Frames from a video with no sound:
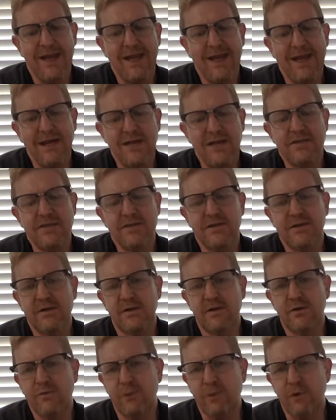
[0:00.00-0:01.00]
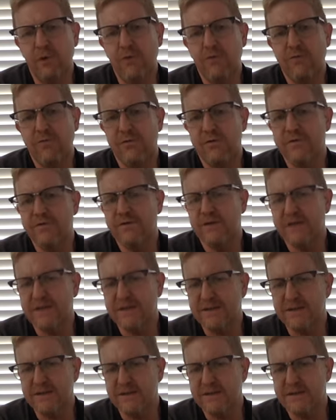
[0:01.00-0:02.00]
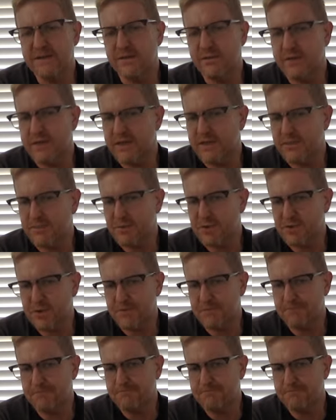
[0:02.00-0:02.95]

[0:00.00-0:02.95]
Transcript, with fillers: is there a role for forgiveness and redemption?